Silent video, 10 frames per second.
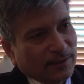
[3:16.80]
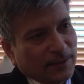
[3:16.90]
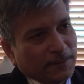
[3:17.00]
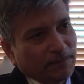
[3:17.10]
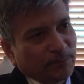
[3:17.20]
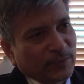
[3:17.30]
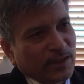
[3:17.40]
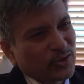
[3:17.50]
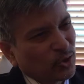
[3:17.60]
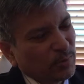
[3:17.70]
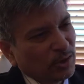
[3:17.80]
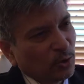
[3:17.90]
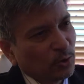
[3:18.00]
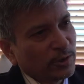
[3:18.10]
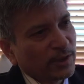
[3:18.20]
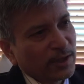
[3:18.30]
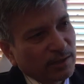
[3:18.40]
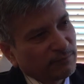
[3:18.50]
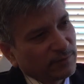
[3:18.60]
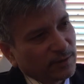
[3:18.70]
There should be no
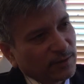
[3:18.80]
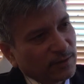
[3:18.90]
negative